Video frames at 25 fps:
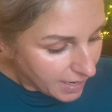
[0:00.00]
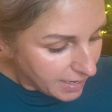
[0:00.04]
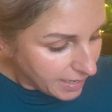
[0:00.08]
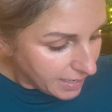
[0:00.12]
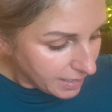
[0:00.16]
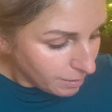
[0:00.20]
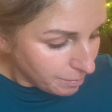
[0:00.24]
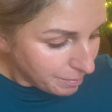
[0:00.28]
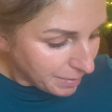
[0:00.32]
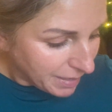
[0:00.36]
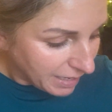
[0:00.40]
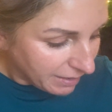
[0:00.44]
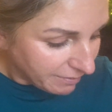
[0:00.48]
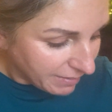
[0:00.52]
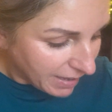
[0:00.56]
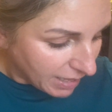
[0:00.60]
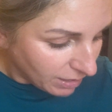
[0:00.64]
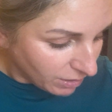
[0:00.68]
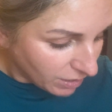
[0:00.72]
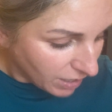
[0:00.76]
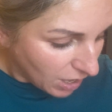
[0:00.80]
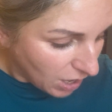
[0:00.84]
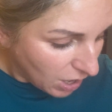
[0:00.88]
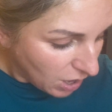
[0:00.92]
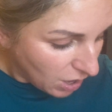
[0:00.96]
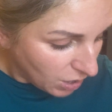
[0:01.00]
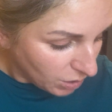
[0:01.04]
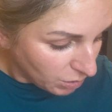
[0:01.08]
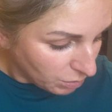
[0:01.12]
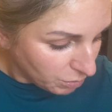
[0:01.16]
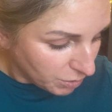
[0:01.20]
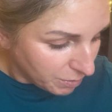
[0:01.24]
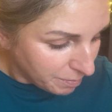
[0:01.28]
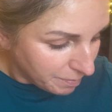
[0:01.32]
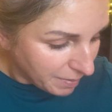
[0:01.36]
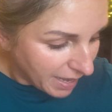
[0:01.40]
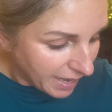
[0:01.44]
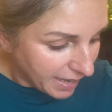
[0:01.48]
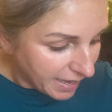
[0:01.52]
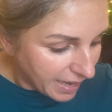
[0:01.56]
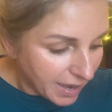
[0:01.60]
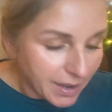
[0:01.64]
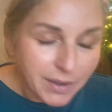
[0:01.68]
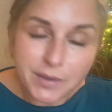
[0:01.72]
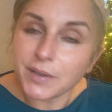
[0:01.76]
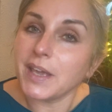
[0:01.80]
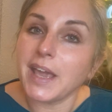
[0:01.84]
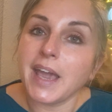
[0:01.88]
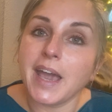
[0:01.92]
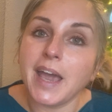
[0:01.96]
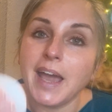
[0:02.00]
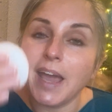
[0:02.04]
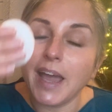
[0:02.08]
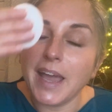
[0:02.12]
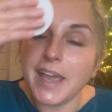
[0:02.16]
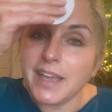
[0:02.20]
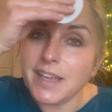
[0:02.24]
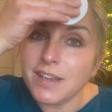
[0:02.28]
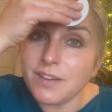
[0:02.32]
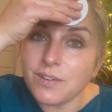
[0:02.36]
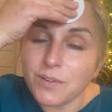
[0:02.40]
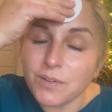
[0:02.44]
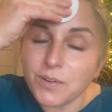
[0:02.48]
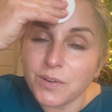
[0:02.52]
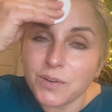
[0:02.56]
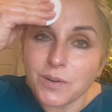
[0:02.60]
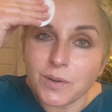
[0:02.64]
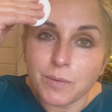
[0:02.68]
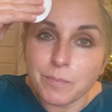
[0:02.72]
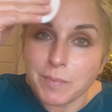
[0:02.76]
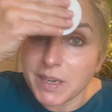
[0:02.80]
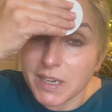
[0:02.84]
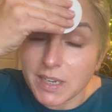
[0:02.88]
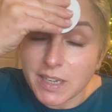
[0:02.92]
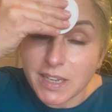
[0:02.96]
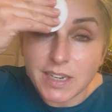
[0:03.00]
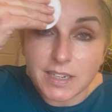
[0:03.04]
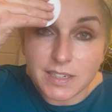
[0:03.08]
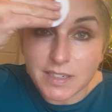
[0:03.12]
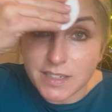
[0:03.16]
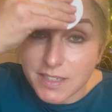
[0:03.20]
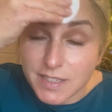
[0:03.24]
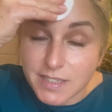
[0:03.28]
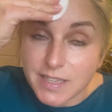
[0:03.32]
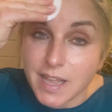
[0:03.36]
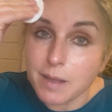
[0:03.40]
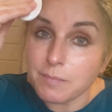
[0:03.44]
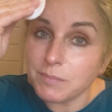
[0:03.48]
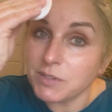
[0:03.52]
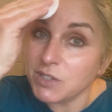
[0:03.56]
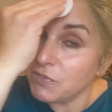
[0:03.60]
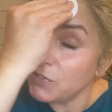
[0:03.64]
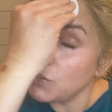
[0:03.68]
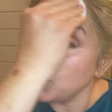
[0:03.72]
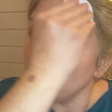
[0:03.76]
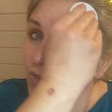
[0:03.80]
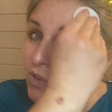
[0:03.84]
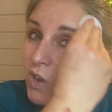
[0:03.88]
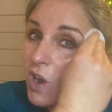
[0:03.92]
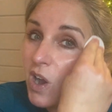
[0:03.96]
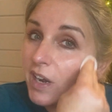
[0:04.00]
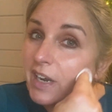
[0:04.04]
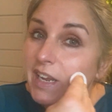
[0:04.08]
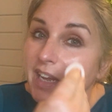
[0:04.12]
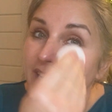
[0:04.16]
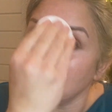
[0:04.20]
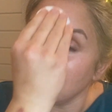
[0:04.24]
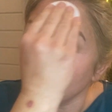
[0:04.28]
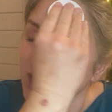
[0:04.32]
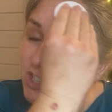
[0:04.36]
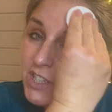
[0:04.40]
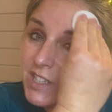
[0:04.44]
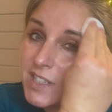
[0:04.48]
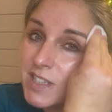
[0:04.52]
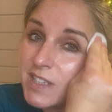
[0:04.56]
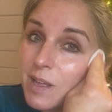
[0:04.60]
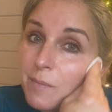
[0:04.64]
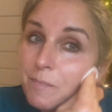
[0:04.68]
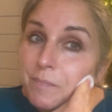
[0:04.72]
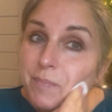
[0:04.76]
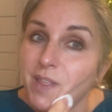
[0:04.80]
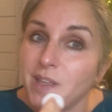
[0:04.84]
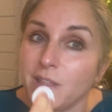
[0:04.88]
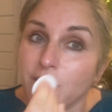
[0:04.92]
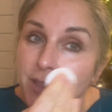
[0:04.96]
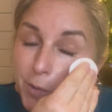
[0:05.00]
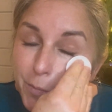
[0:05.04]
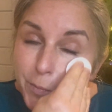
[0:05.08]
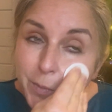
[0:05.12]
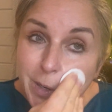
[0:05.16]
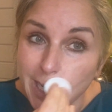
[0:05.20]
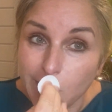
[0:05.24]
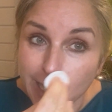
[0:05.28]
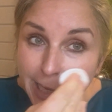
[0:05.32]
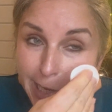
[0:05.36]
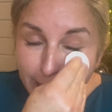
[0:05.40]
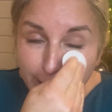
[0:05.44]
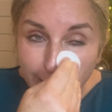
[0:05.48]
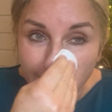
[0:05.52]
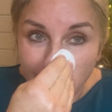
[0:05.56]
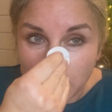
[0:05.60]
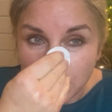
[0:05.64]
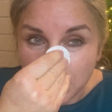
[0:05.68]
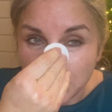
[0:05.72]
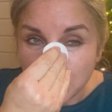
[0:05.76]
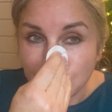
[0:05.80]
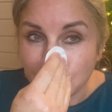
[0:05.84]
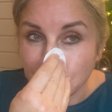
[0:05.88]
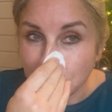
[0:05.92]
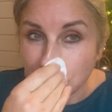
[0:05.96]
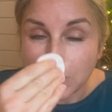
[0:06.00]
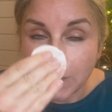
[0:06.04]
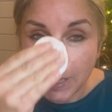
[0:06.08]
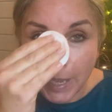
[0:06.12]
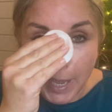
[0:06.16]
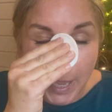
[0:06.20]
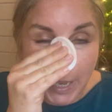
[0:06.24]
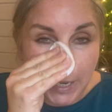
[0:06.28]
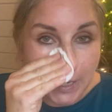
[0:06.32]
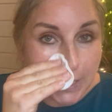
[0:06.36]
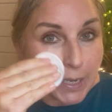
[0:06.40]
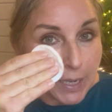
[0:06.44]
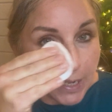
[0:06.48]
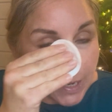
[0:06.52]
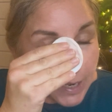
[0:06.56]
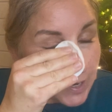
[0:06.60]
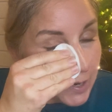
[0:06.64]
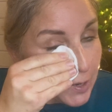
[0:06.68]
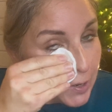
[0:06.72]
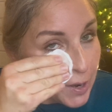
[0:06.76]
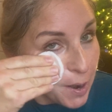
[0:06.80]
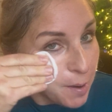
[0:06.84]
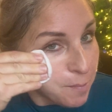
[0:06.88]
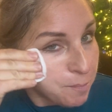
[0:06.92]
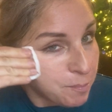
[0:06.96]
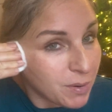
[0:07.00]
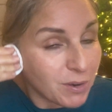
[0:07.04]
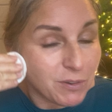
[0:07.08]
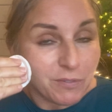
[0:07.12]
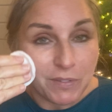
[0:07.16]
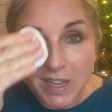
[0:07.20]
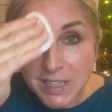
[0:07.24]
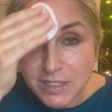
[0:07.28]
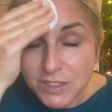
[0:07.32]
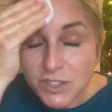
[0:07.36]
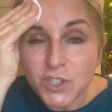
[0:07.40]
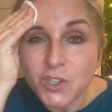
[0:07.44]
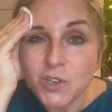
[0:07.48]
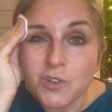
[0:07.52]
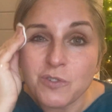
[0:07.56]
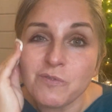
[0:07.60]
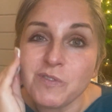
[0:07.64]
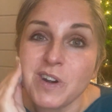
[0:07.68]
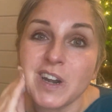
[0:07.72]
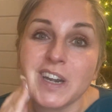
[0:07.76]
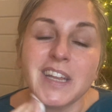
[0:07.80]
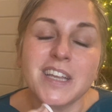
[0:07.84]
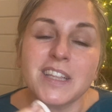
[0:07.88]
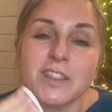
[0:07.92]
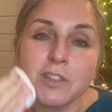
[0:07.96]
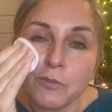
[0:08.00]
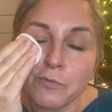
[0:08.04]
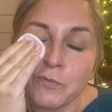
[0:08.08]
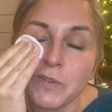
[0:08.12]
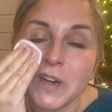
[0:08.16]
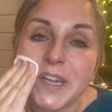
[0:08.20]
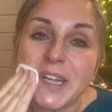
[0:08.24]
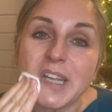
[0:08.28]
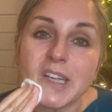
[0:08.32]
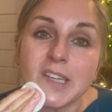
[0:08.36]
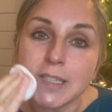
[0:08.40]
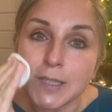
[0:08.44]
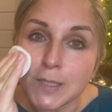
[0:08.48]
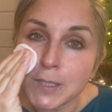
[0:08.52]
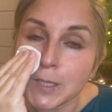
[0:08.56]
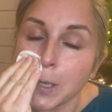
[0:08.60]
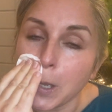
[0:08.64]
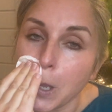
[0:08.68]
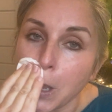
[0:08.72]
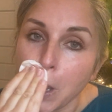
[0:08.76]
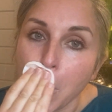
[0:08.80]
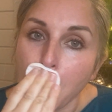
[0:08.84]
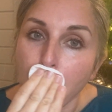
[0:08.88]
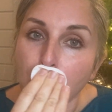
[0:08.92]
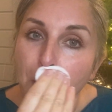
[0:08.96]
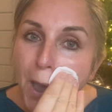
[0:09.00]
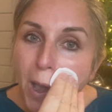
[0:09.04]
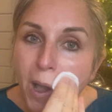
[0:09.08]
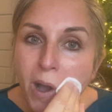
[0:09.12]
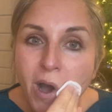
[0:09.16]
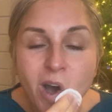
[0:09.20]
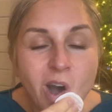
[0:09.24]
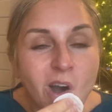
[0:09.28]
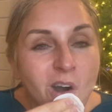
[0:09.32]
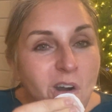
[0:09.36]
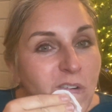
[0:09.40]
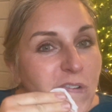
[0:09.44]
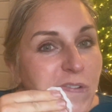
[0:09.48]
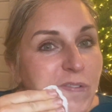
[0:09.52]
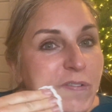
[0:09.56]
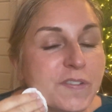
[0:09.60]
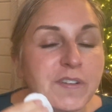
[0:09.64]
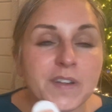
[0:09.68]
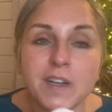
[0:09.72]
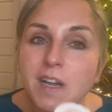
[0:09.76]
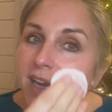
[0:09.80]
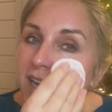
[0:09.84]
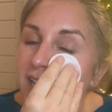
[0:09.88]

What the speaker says: little bit of alcohol would be okay, or a bit of Clinisept if you've got it, just something that really cleans the skin and prevents you running the risk of